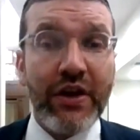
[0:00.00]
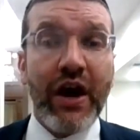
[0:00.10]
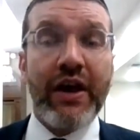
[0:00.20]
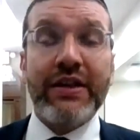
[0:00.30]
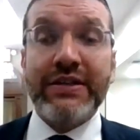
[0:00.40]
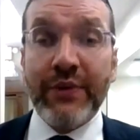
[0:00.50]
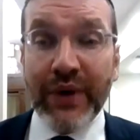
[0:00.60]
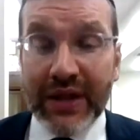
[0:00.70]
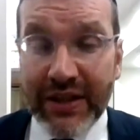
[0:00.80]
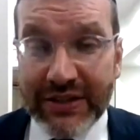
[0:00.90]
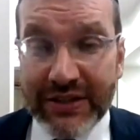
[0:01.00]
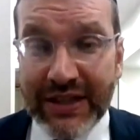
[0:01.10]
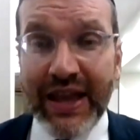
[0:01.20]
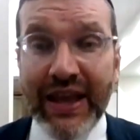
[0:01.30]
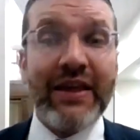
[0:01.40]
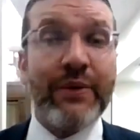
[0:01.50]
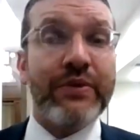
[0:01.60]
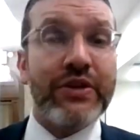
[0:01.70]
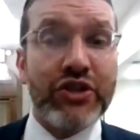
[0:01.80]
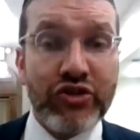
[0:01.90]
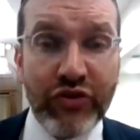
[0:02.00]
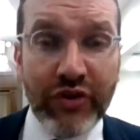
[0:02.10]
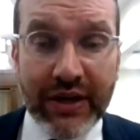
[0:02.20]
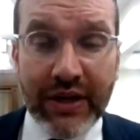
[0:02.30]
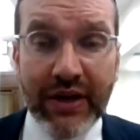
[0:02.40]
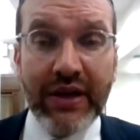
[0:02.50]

And when there's a day that we're destroying